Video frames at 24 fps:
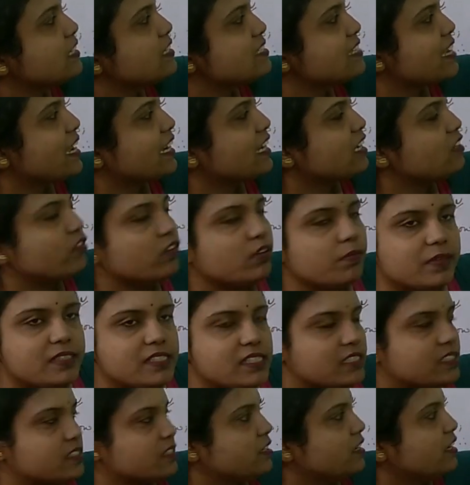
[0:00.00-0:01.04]
angle will be
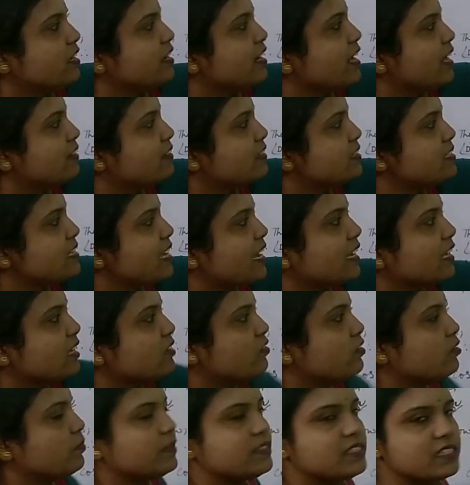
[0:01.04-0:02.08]
60 degree and this angle
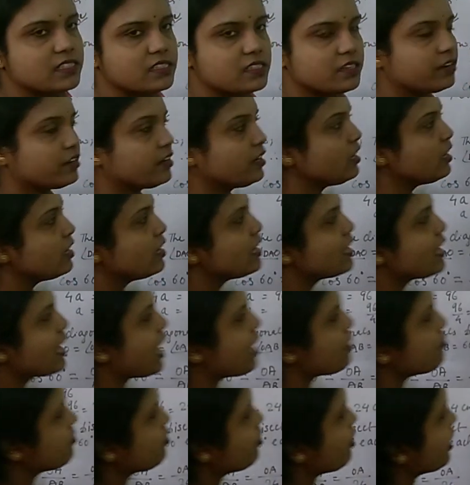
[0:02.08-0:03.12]
will be 60 degree.
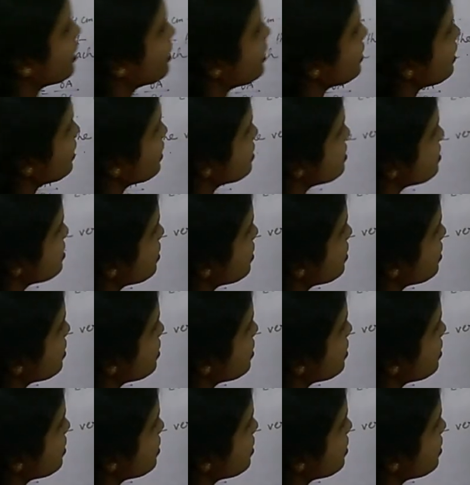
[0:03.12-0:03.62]
I am writing it